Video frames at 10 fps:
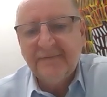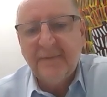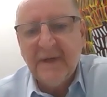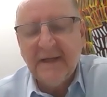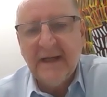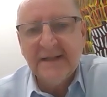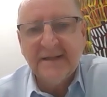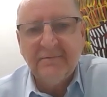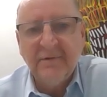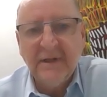for me, is
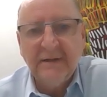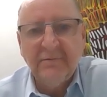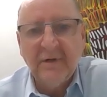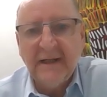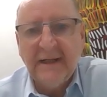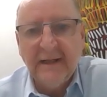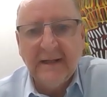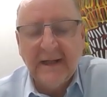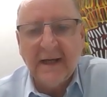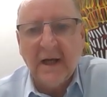the really, really
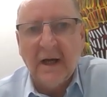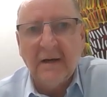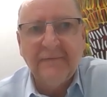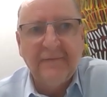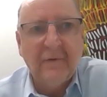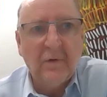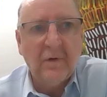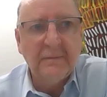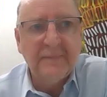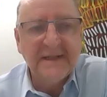kicker for
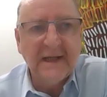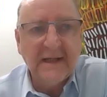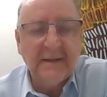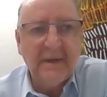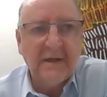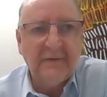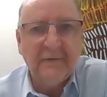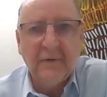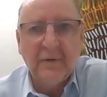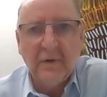particularly many of you
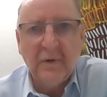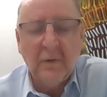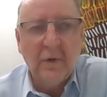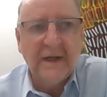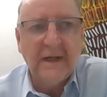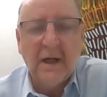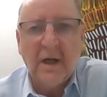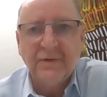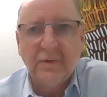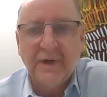who are working in
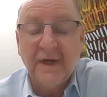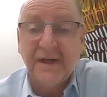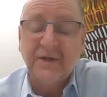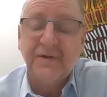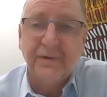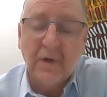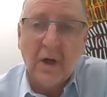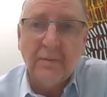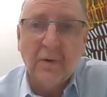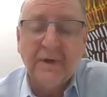large organizations or
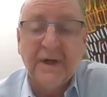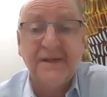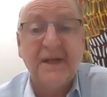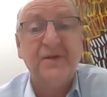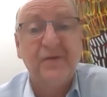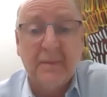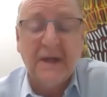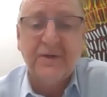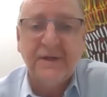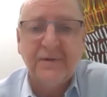global organizations or
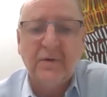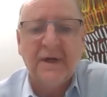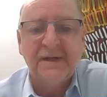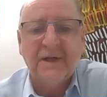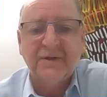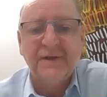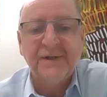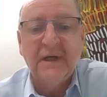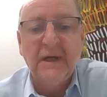matrix organizations.